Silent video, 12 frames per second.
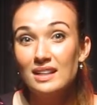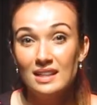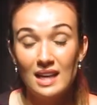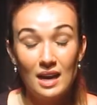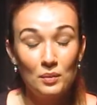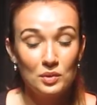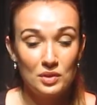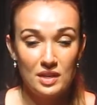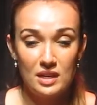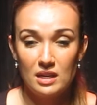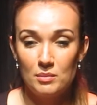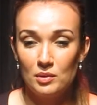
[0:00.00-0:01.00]
Yeah, we're
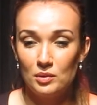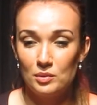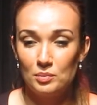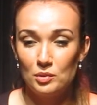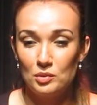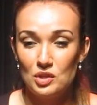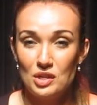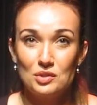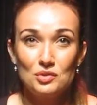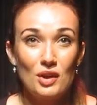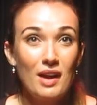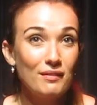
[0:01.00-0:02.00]
thinking about approaching
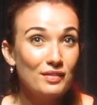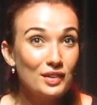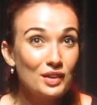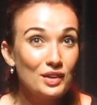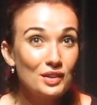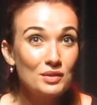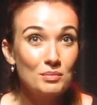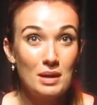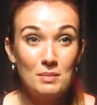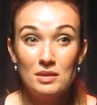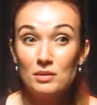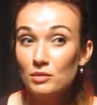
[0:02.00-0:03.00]
Stratford,
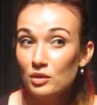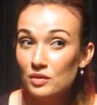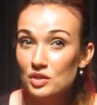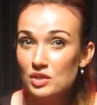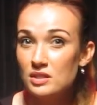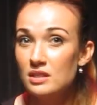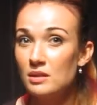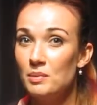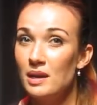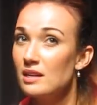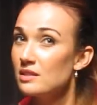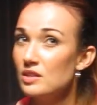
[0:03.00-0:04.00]
maybe the Mervishes at the
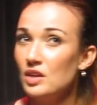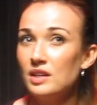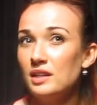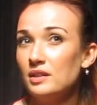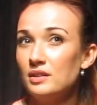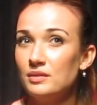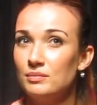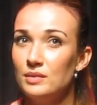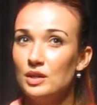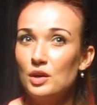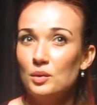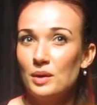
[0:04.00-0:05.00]
Panasonic.
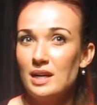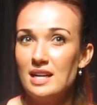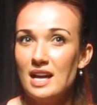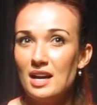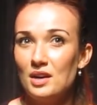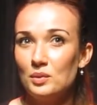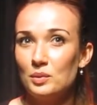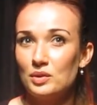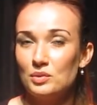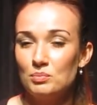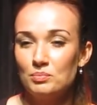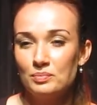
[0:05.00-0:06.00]
Right now we're
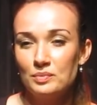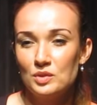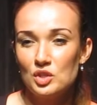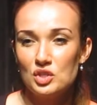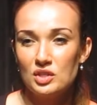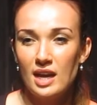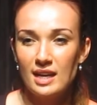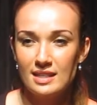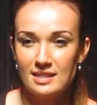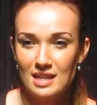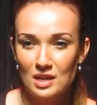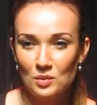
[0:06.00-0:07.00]
just kind of
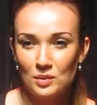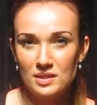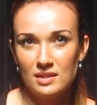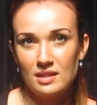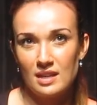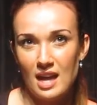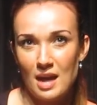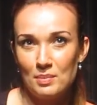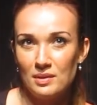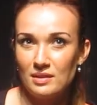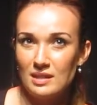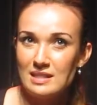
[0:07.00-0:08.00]
seeing what's going to
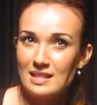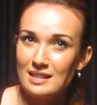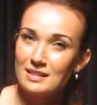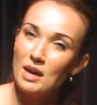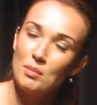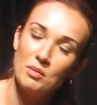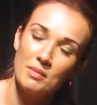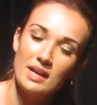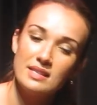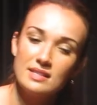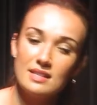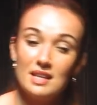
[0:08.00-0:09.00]
happen in these next couple
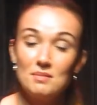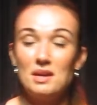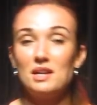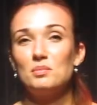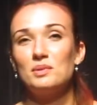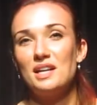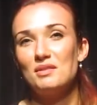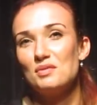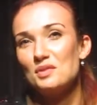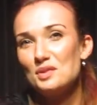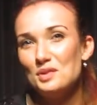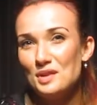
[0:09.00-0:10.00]
months and then make a plan for
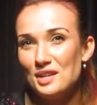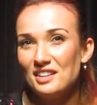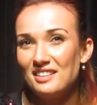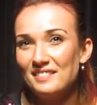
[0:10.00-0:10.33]
the new year.